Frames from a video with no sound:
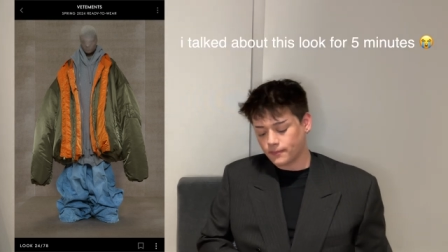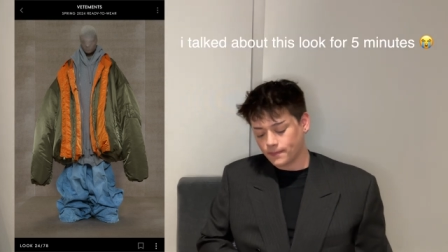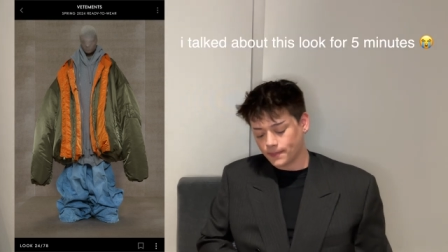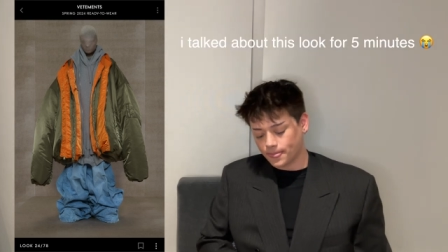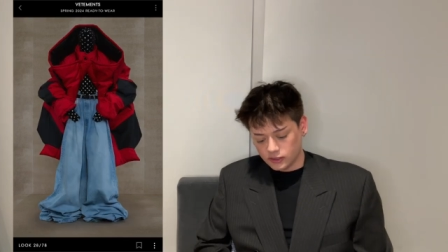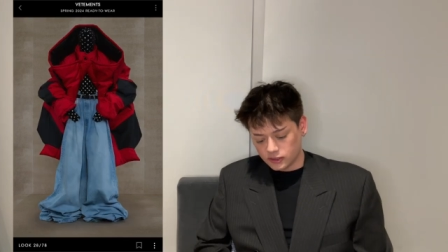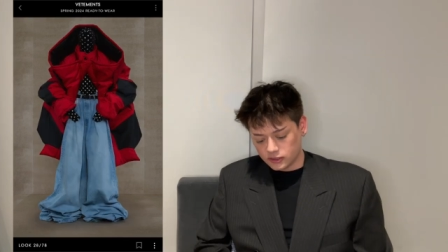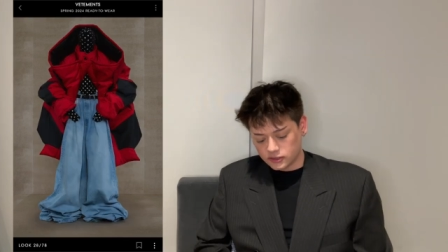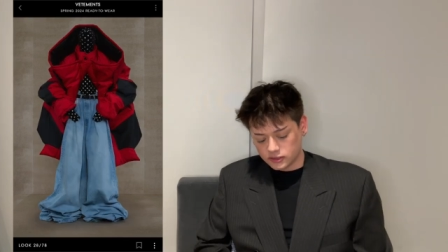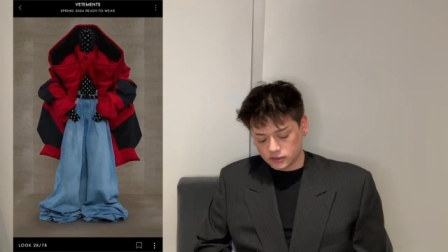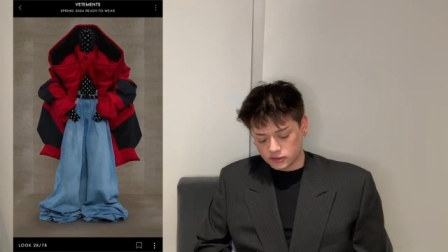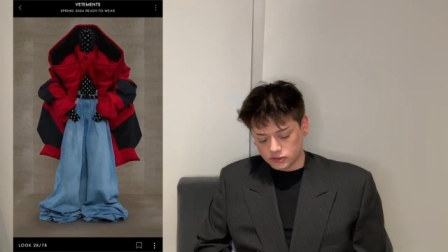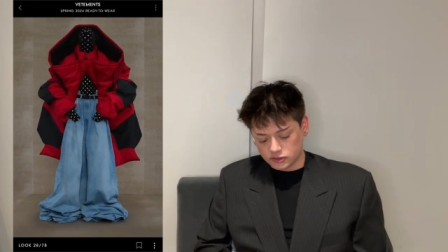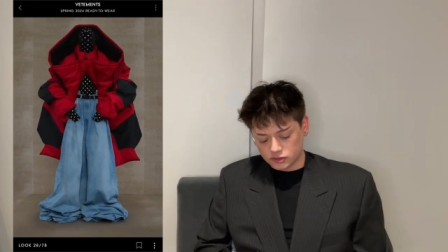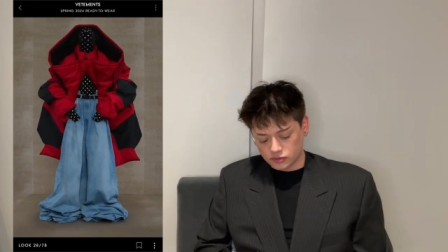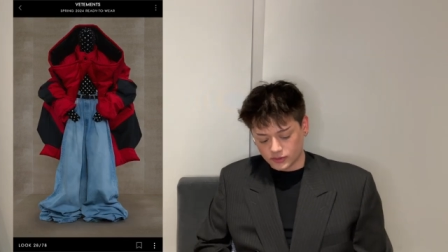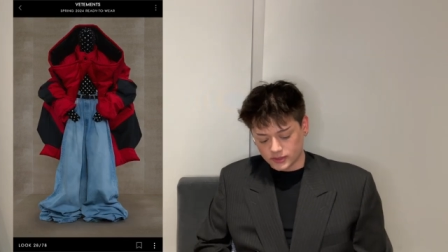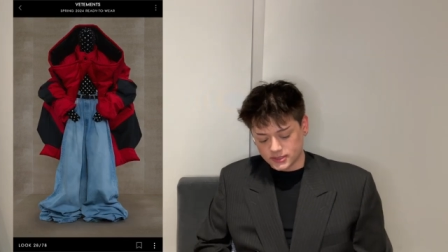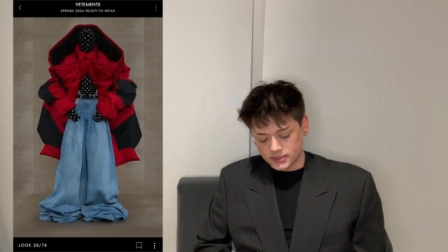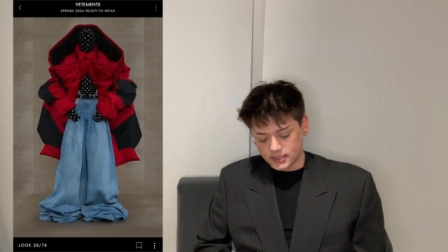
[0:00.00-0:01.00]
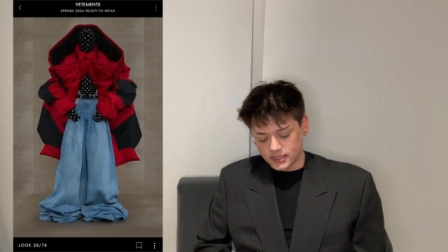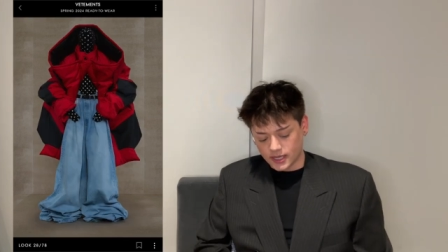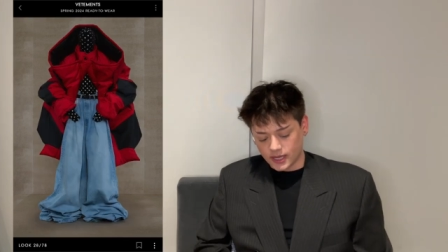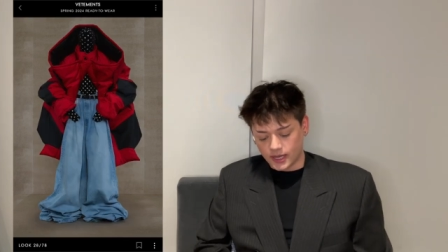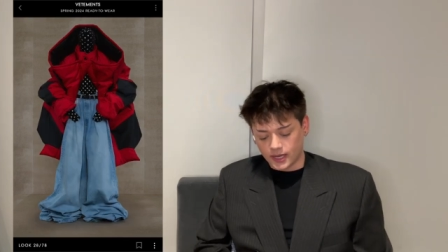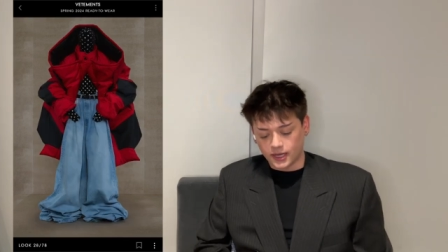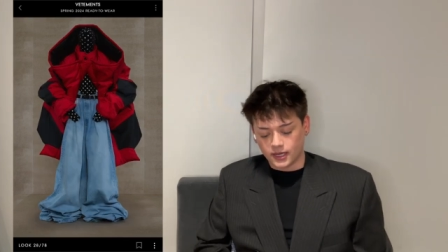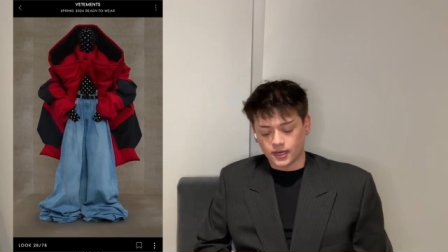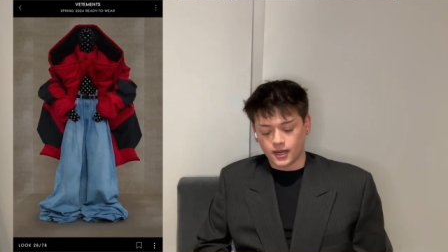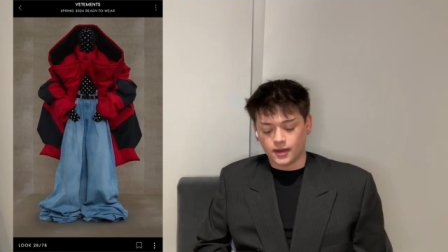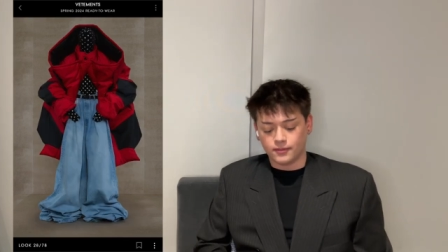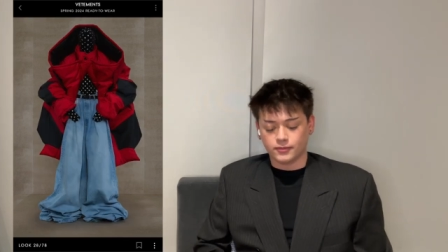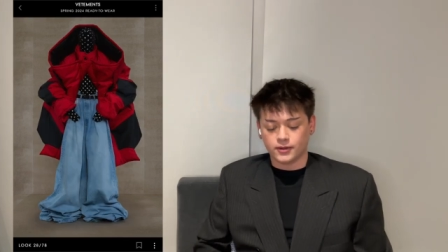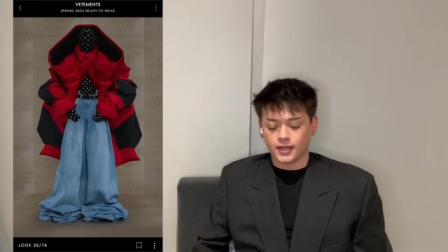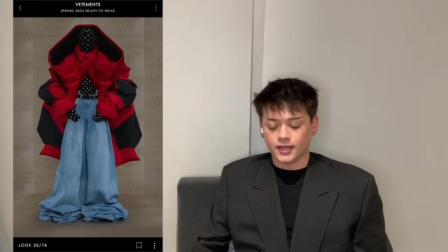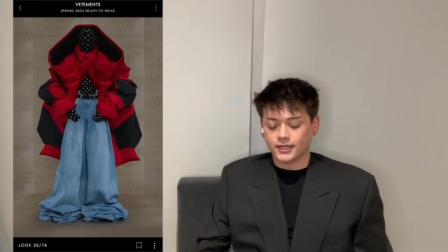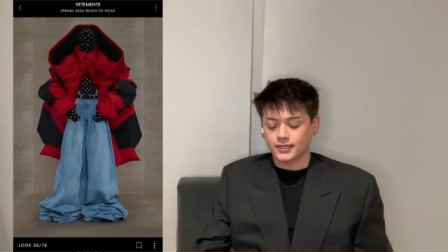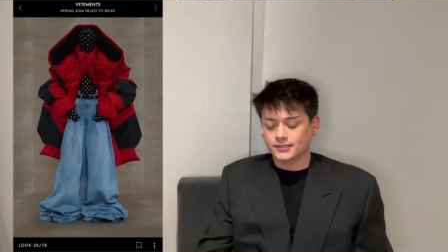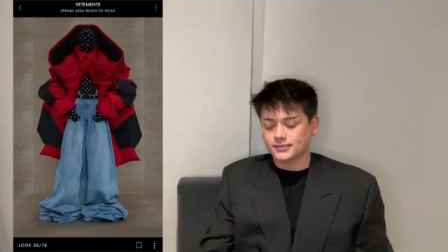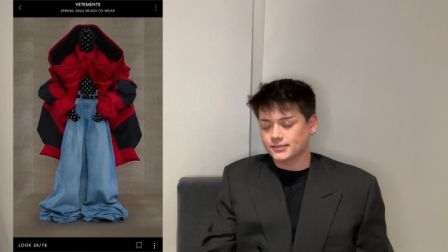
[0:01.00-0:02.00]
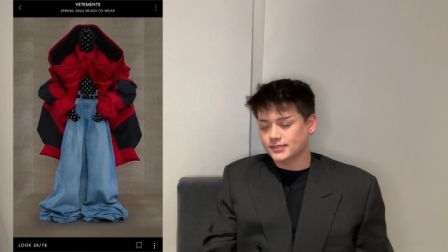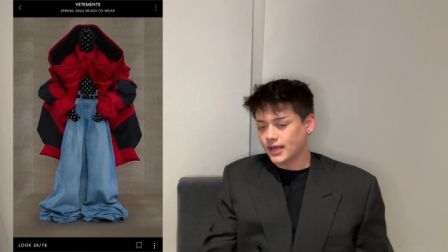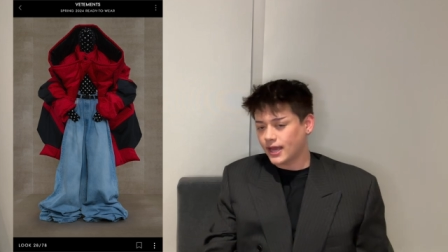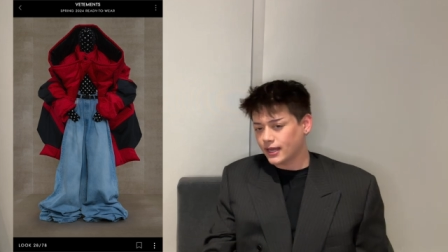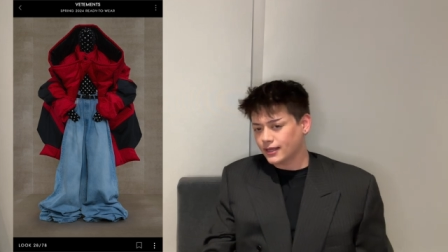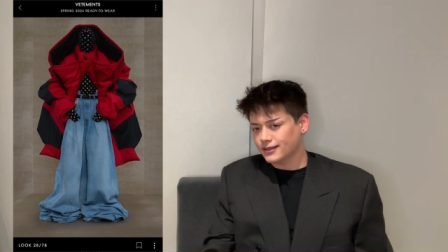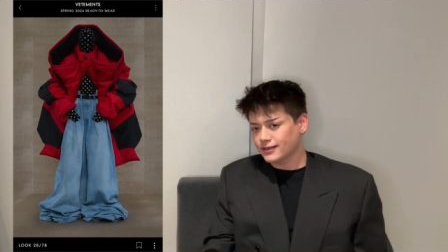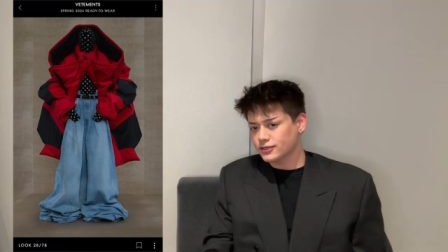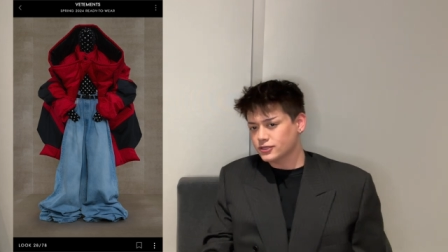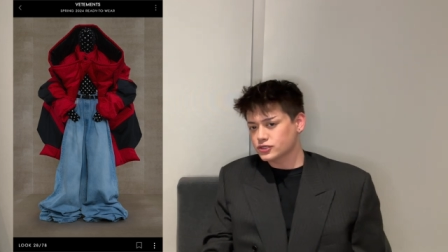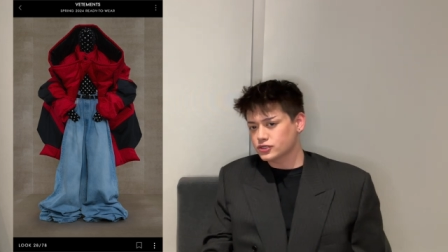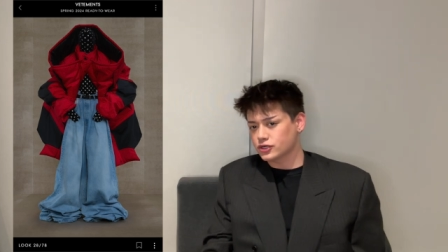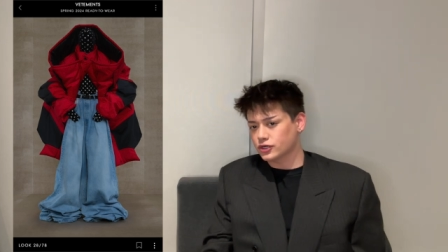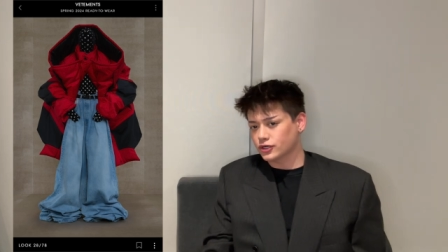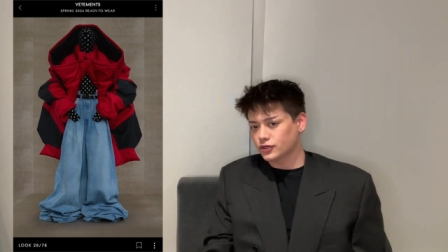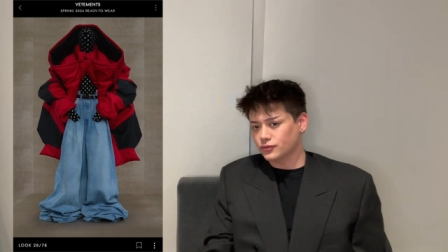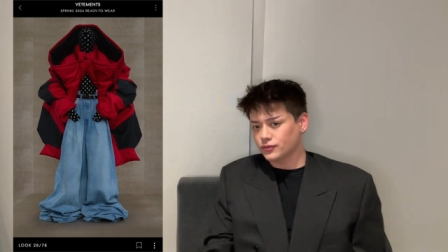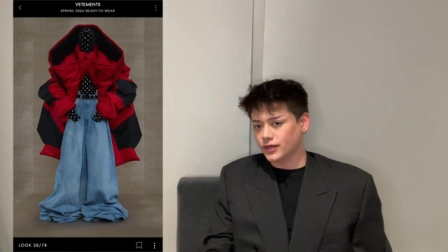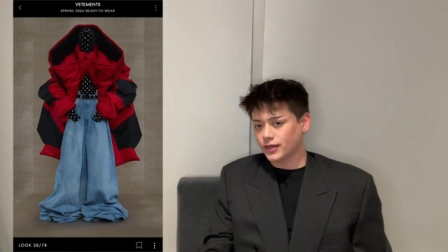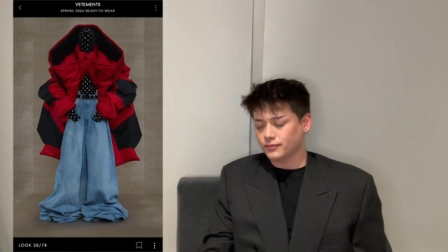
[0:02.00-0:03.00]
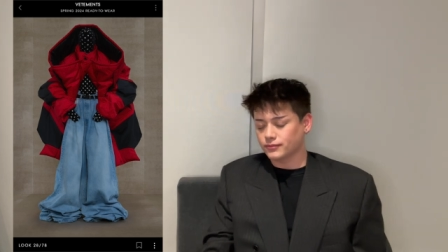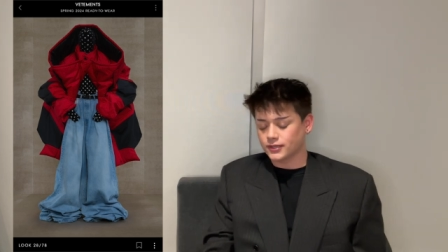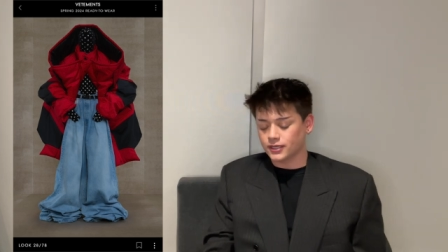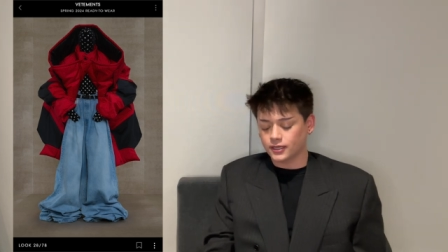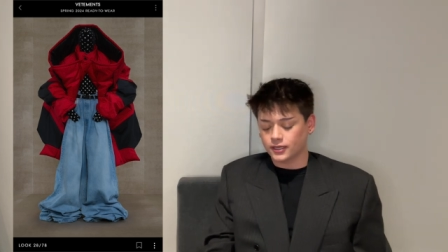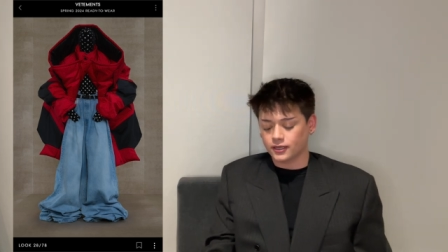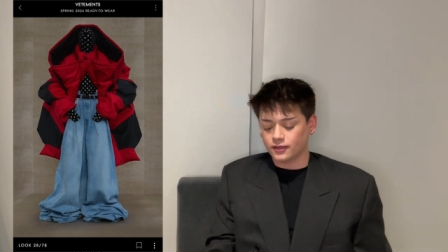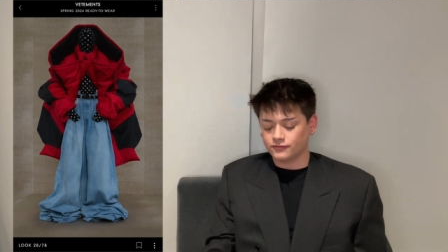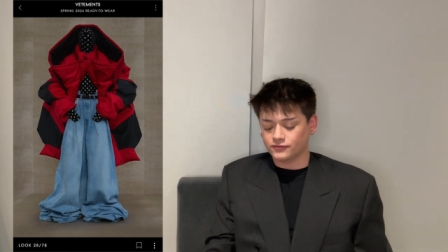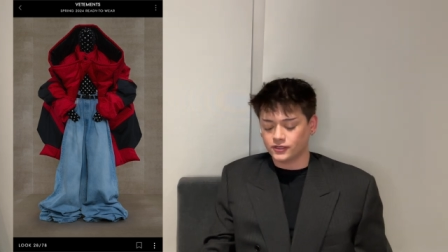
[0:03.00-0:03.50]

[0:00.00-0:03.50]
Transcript: Look twenty-eight, I'm not exactly sure what I'm thinking of.